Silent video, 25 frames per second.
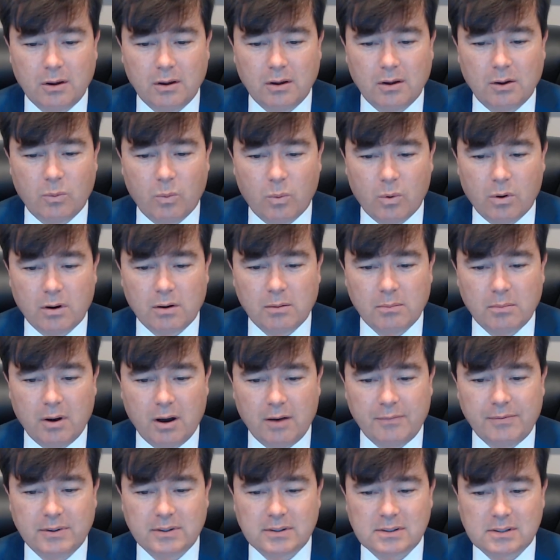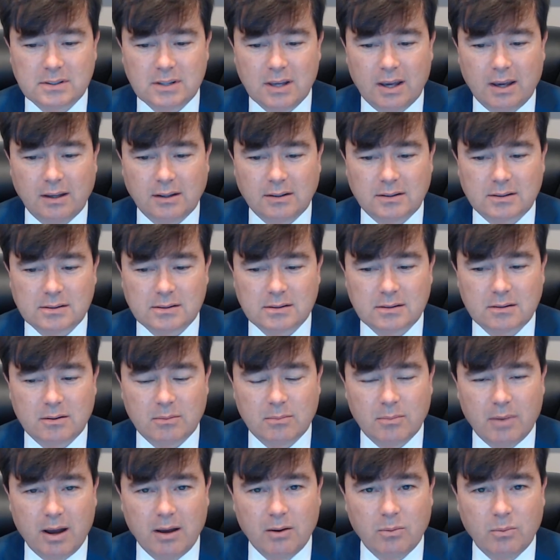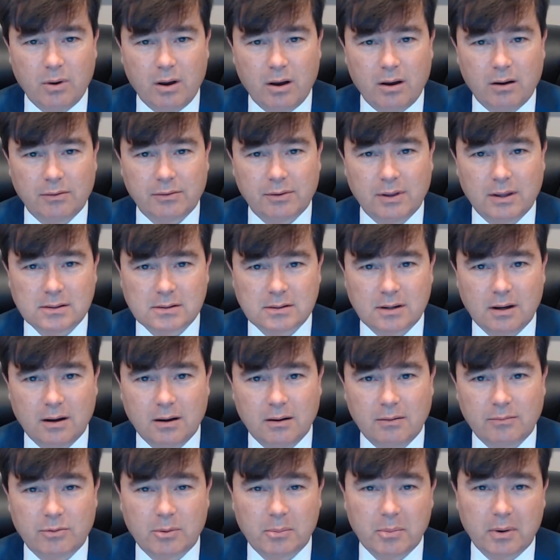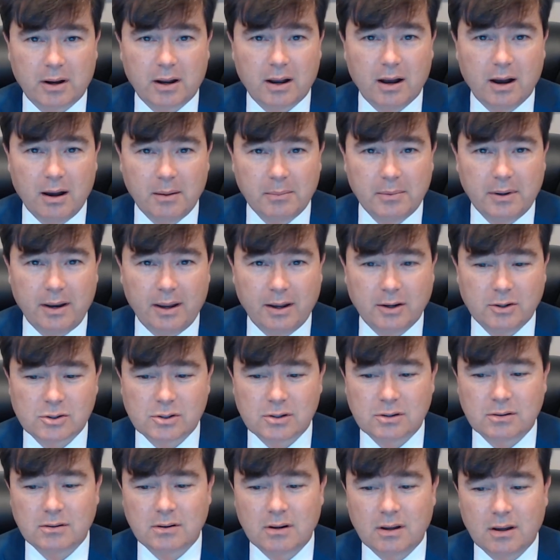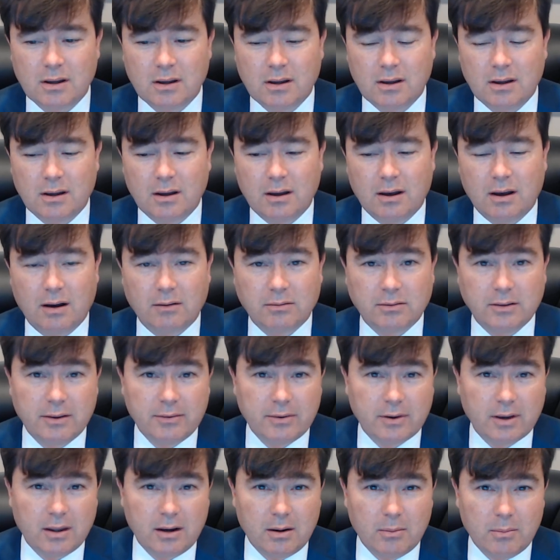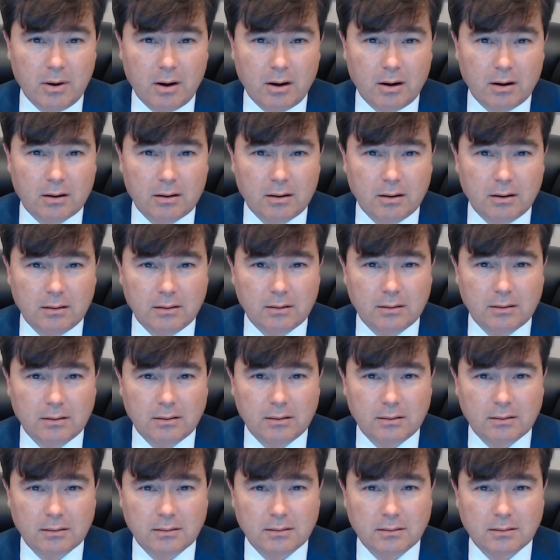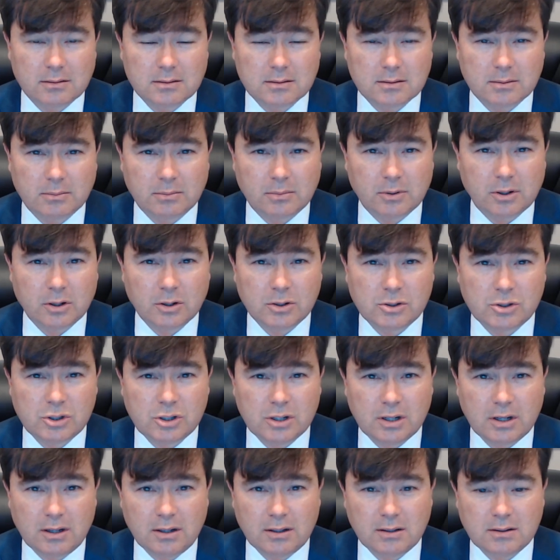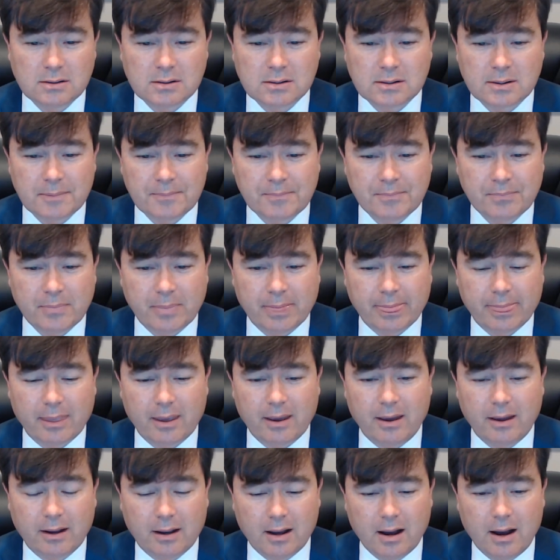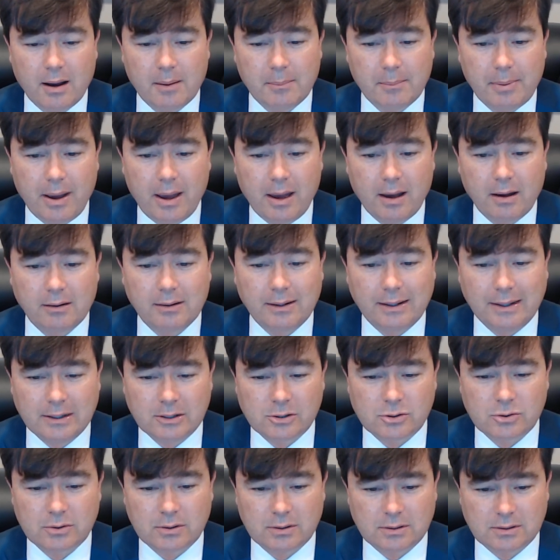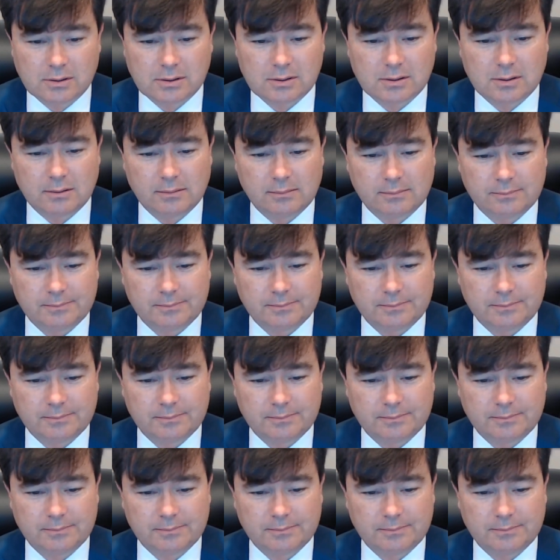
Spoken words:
Warren Buffett states, "My wealth has come from a combination of living in America, some good genes, and compound interest."